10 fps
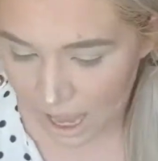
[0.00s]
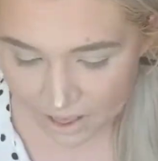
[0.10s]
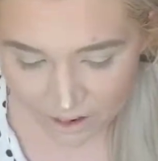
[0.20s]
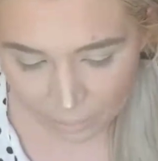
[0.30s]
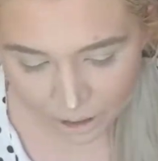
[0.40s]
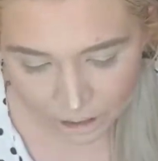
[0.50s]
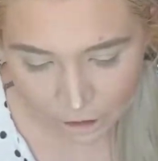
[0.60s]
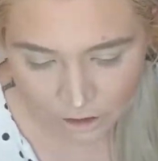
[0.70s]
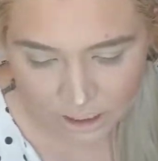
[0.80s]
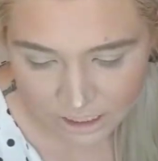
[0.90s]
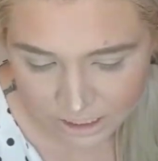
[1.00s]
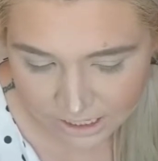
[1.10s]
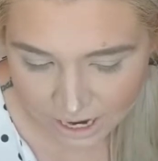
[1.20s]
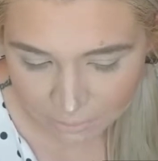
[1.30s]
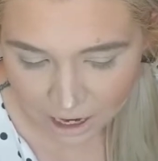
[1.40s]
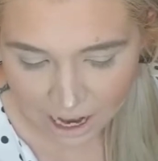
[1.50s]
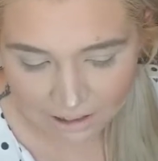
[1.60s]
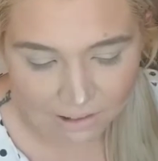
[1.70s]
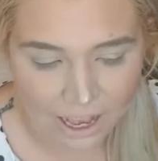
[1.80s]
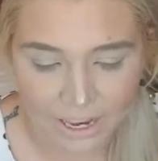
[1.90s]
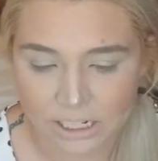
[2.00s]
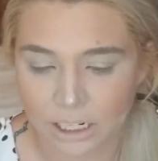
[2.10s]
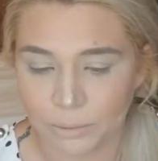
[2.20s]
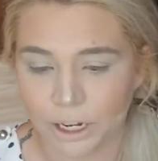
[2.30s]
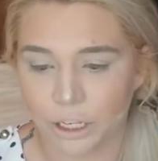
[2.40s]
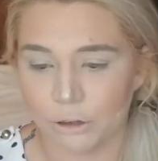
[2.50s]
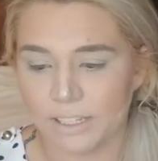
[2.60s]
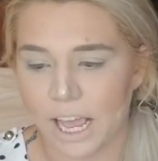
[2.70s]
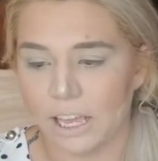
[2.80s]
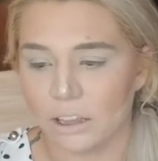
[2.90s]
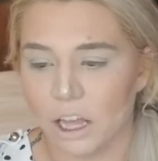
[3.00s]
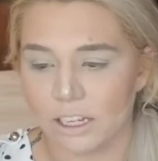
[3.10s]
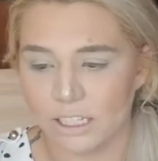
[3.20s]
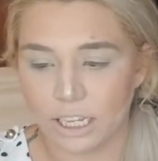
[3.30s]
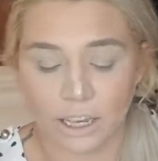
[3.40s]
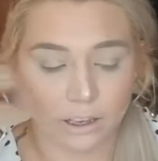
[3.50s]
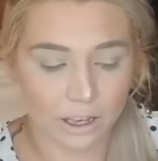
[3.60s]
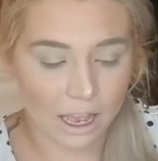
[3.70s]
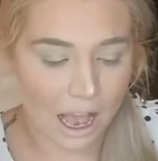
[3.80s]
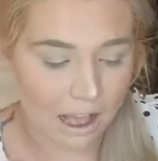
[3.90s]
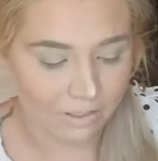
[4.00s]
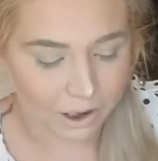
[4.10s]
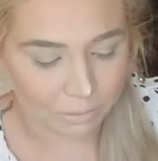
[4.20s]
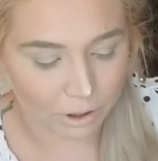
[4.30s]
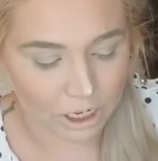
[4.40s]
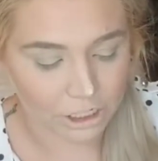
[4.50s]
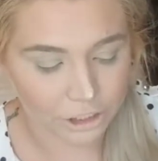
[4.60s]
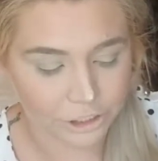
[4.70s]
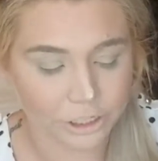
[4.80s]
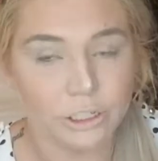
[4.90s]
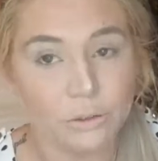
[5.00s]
And then I'm going to use this same highlight, and I'm going to use a Luxie highlighting brush.